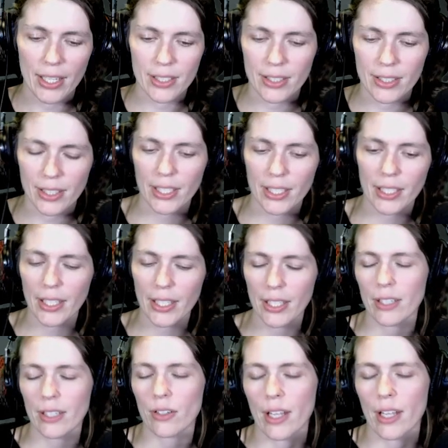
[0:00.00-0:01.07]

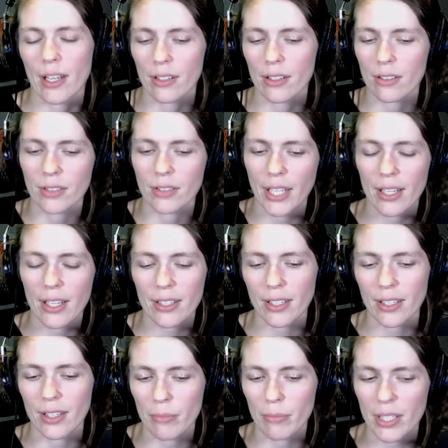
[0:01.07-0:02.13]
Sahili and land
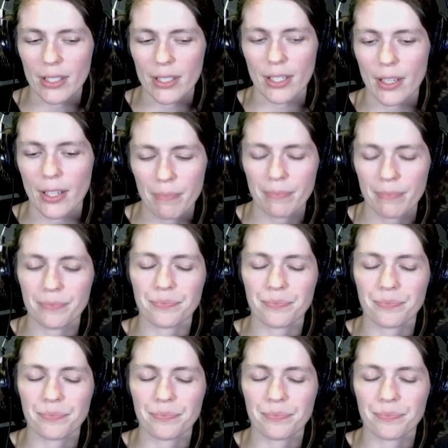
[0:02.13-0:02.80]
in the meantime.